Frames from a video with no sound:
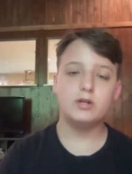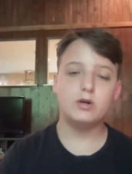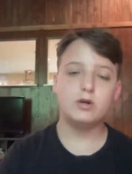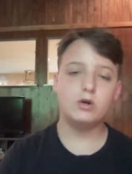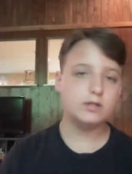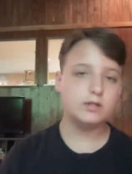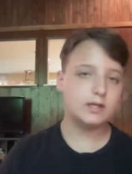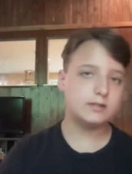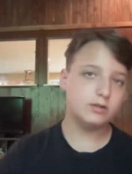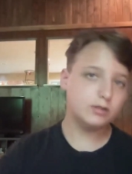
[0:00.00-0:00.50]

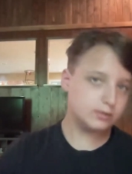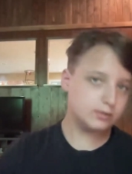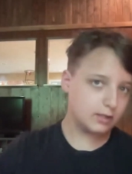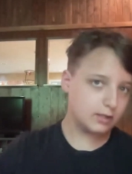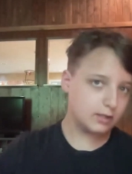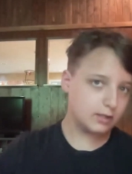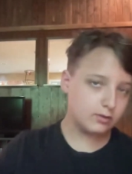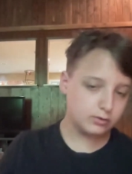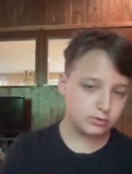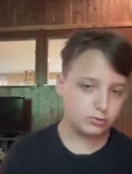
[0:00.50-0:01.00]
we know that
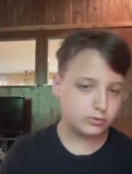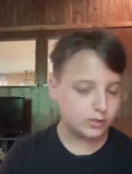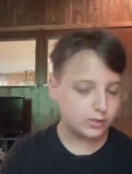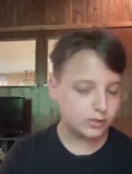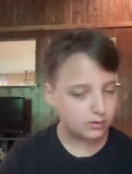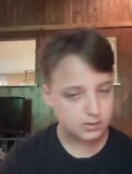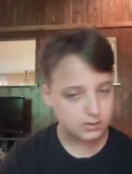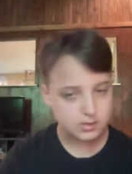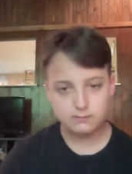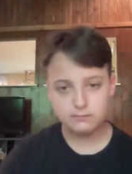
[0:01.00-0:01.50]
there's
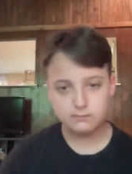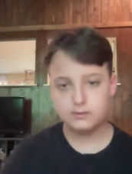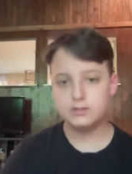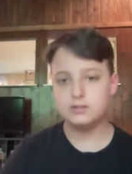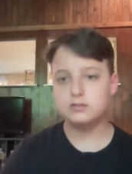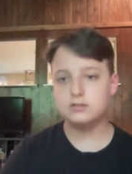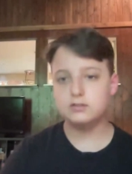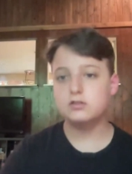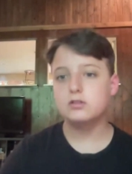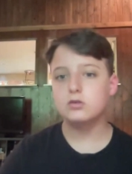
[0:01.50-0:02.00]
others who don't
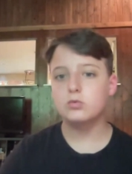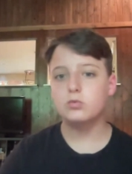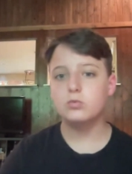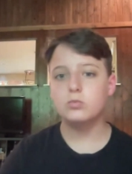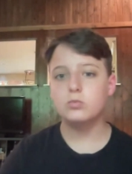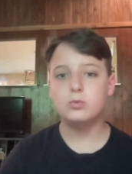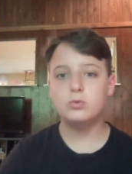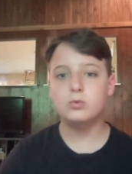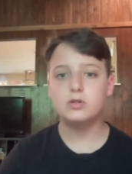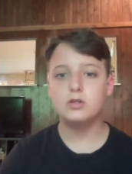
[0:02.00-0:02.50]
have this.